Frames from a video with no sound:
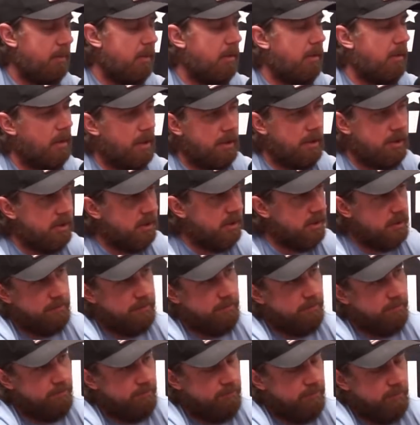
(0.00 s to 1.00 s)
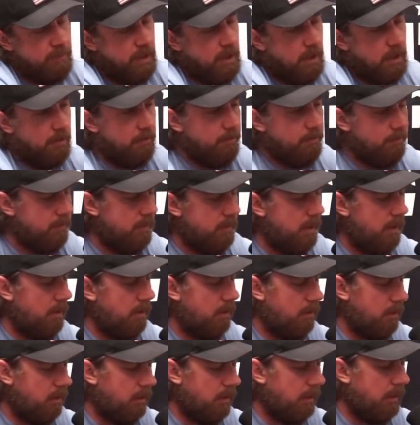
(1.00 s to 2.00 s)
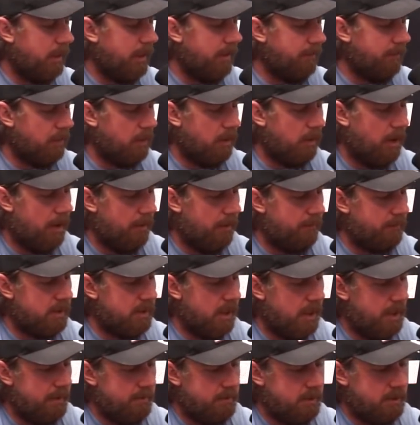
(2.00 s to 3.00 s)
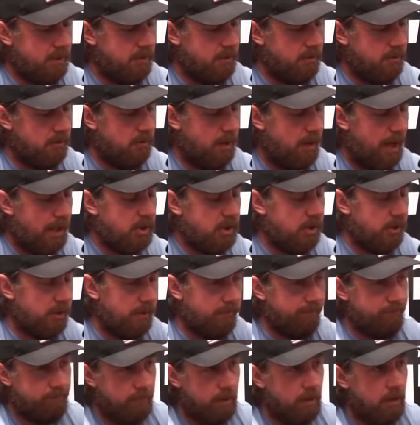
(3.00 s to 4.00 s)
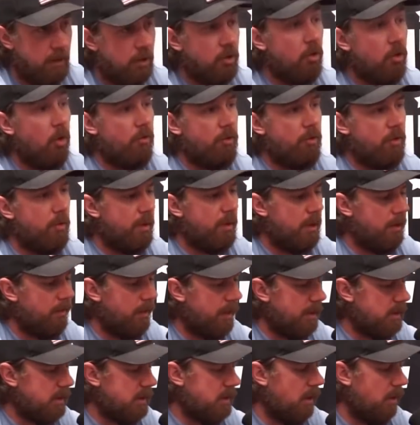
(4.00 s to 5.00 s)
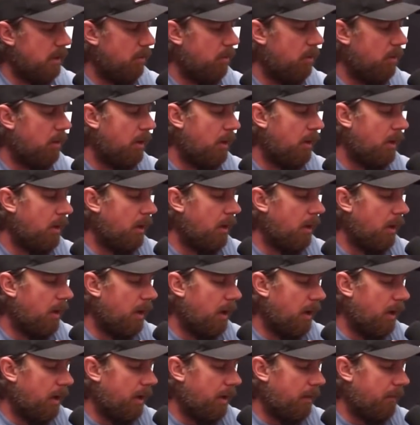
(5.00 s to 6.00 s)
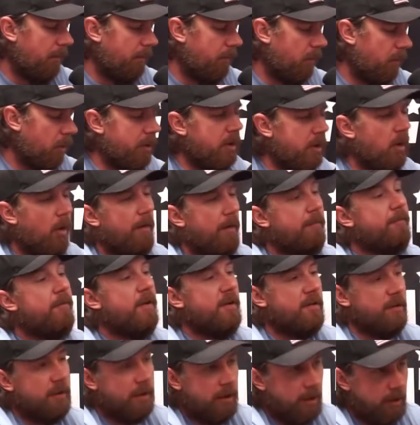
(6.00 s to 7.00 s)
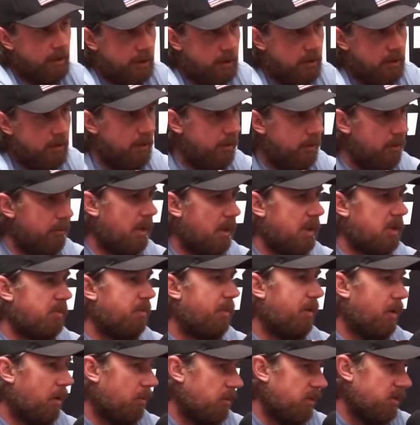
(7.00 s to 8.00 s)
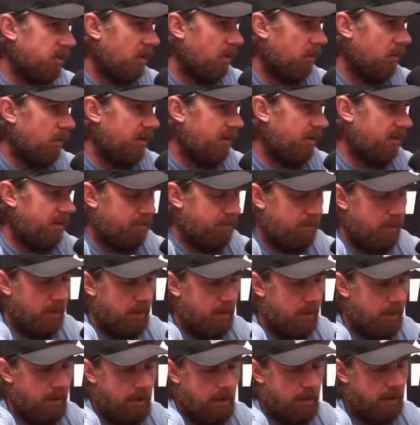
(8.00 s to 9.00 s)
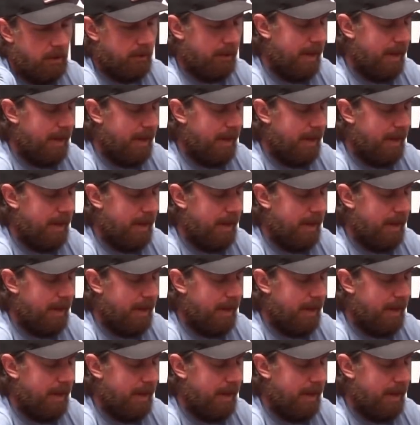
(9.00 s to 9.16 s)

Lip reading: and it just, didn't leave a lot of time to actually go do anything. So, I physically couldn't do much. My arm was always in